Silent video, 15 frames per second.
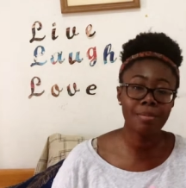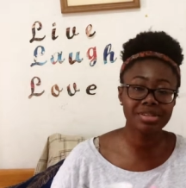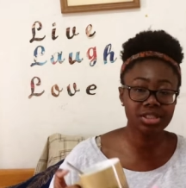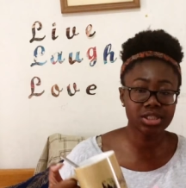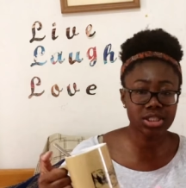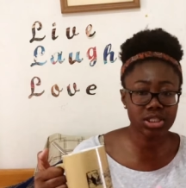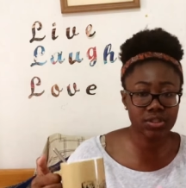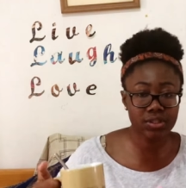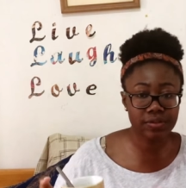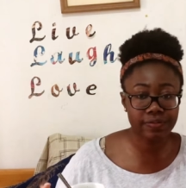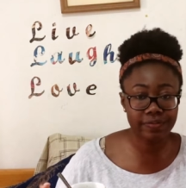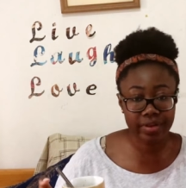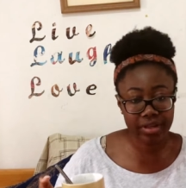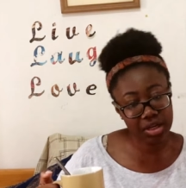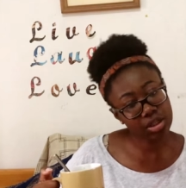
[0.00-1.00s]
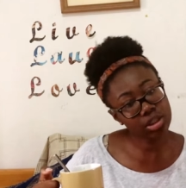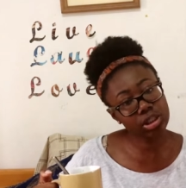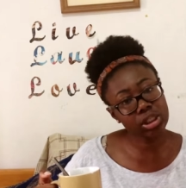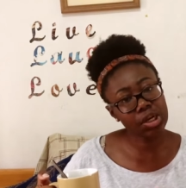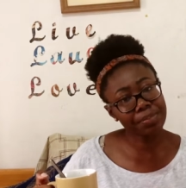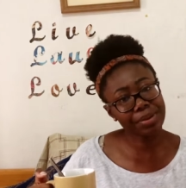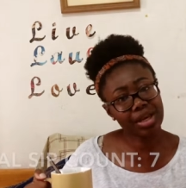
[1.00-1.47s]
Matisse
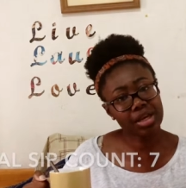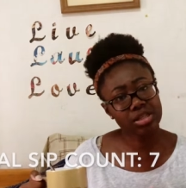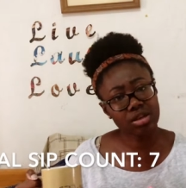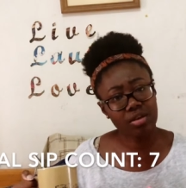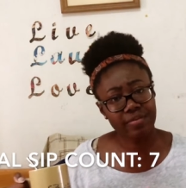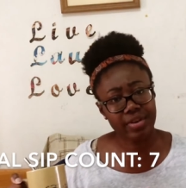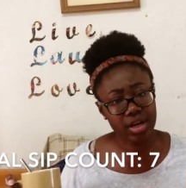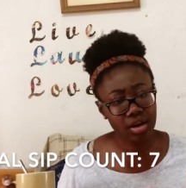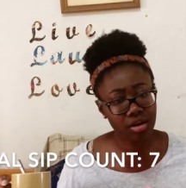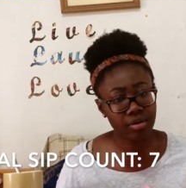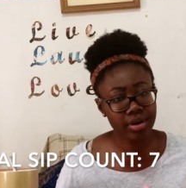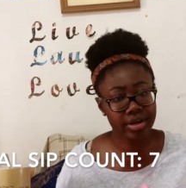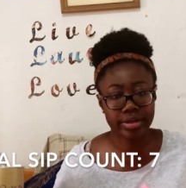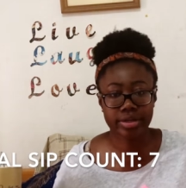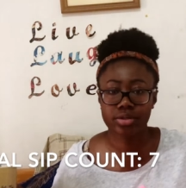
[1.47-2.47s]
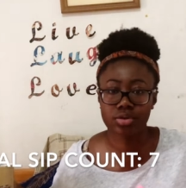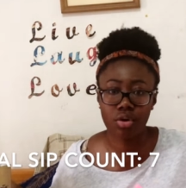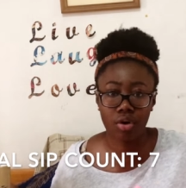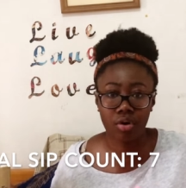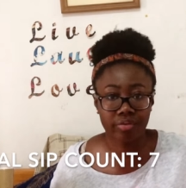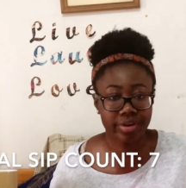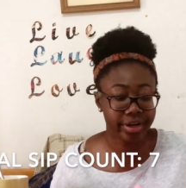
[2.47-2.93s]
finished because the video is
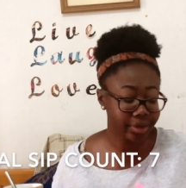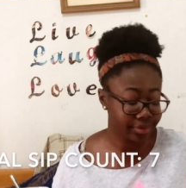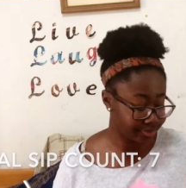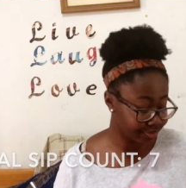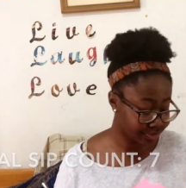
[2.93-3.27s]
over.